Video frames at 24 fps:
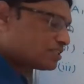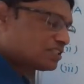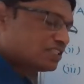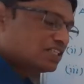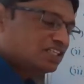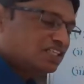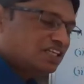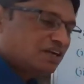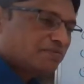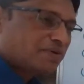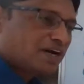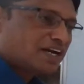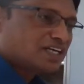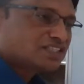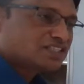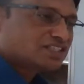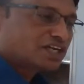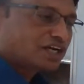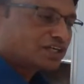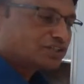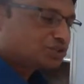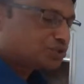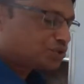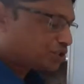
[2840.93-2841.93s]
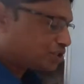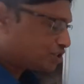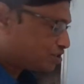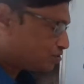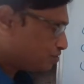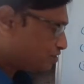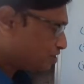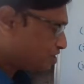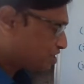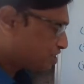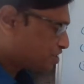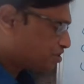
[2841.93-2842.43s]
C3 minus conjugate to
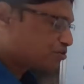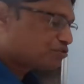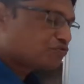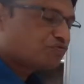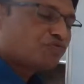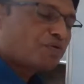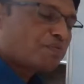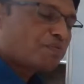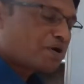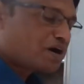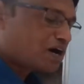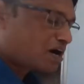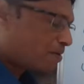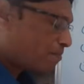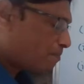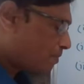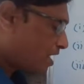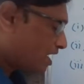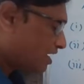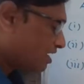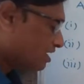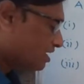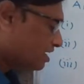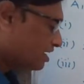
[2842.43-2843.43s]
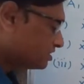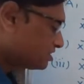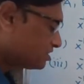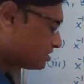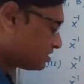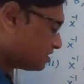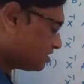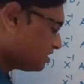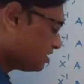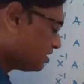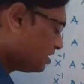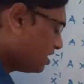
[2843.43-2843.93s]
each other to form a combined class.
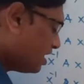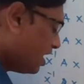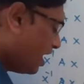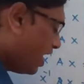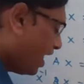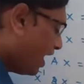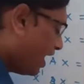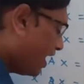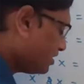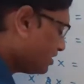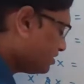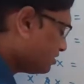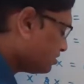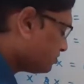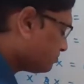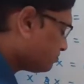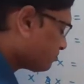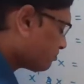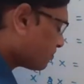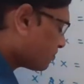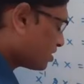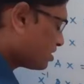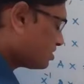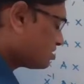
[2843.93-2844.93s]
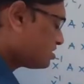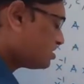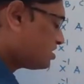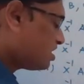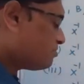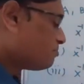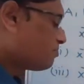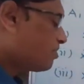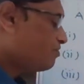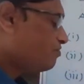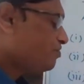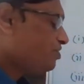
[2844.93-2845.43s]
And
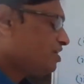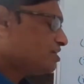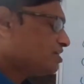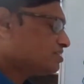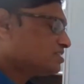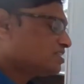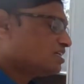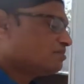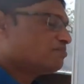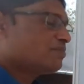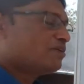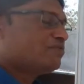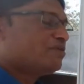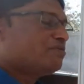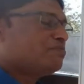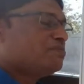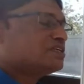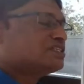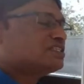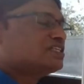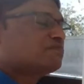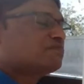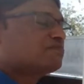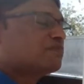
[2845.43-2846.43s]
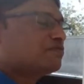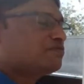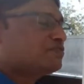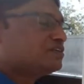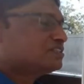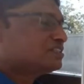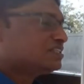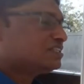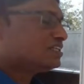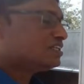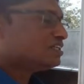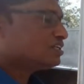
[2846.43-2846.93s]
sigma Va, sigma Vb, sigma
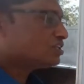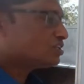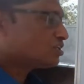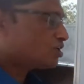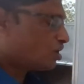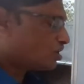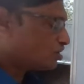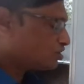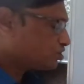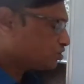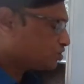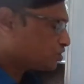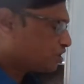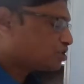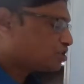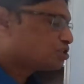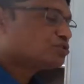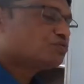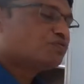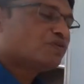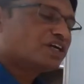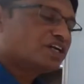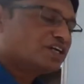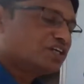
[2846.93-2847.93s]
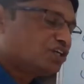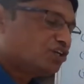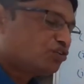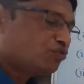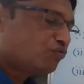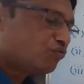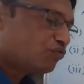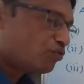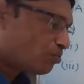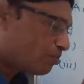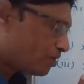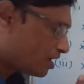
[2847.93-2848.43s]
Vc conjugate to one another to
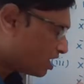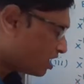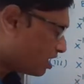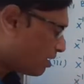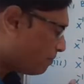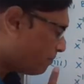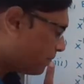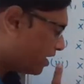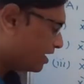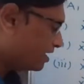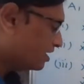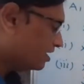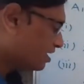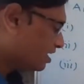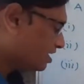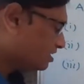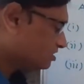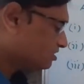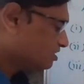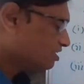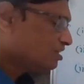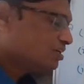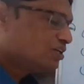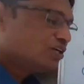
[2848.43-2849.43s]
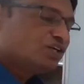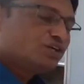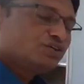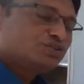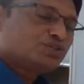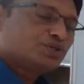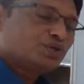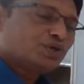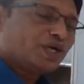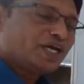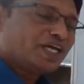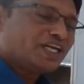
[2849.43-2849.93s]
form a combined class.
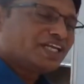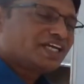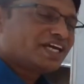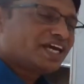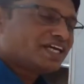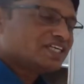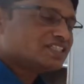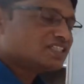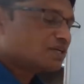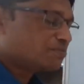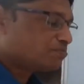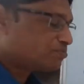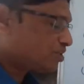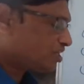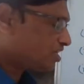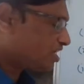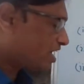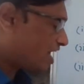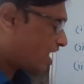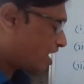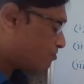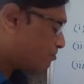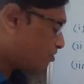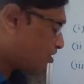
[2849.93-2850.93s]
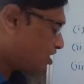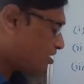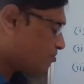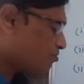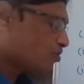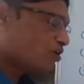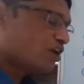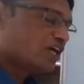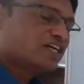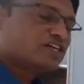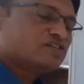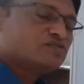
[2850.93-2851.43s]
So, in case of the ammonia
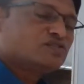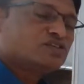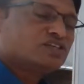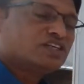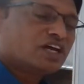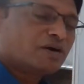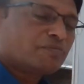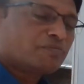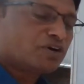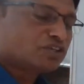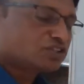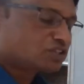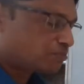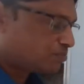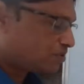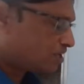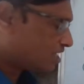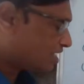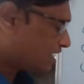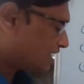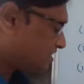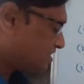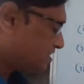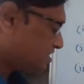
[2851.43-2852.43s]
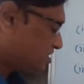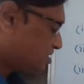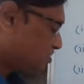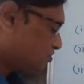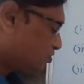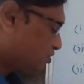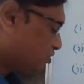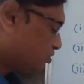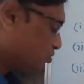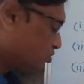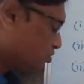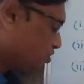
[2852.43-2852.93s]
molecule, numbers of the classes is equal
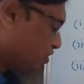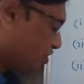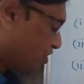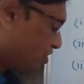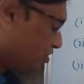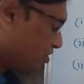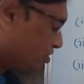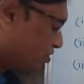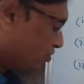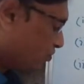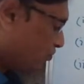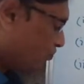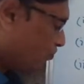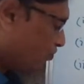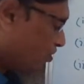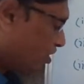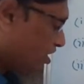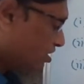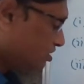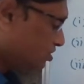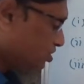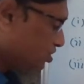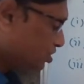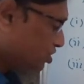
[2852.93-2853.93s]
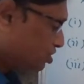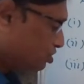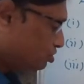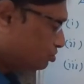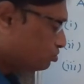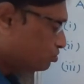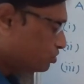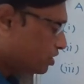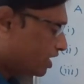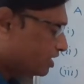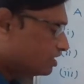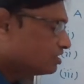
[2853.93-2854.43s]
to 3. 1, 2,
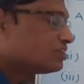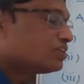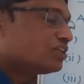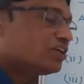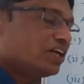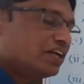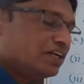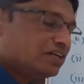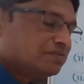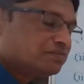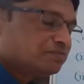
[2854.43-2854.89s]
and 3.